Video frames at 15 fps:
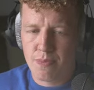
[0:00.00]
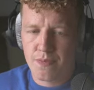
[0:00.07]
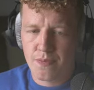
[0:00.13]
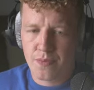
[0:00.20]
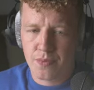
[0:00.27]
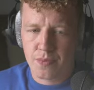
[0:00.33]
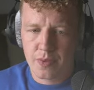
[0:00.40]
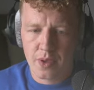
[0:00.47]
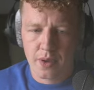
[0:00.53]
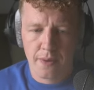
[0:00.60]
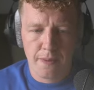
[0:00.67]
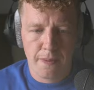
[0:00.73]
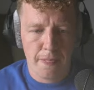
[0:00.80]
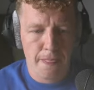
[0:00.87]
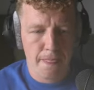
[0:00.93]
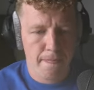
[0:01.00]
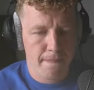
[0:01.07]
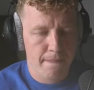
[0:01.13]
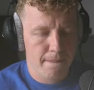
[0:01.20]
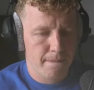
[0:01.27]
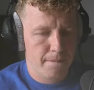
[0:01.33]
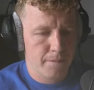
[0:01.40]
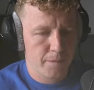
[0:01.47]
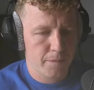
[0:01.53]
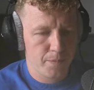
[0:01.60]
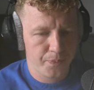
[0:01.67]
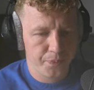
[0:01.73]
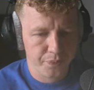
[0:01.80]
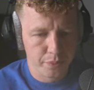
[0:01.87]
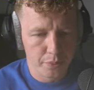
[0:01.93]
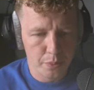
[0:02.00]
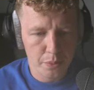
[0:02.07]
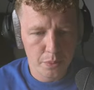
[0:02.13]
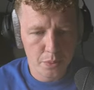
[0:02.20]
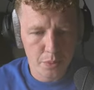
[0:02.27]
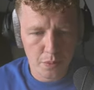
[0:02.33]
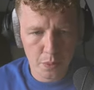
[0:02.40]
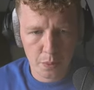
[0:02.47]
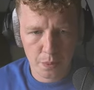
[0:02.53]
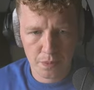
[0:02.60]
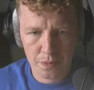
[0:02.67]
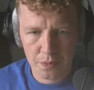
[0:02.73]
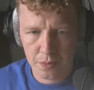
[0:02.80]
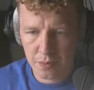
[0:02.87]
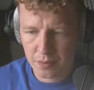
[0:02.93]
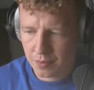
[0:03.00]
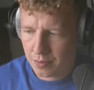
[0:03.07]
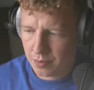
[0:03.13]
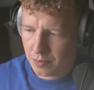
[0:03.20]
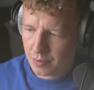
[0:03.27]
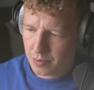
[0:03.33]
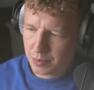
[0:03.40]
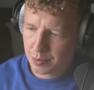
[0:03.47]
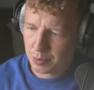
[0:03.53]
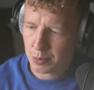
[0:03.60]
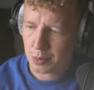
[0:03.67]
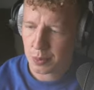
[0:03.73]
This person isn't speaking.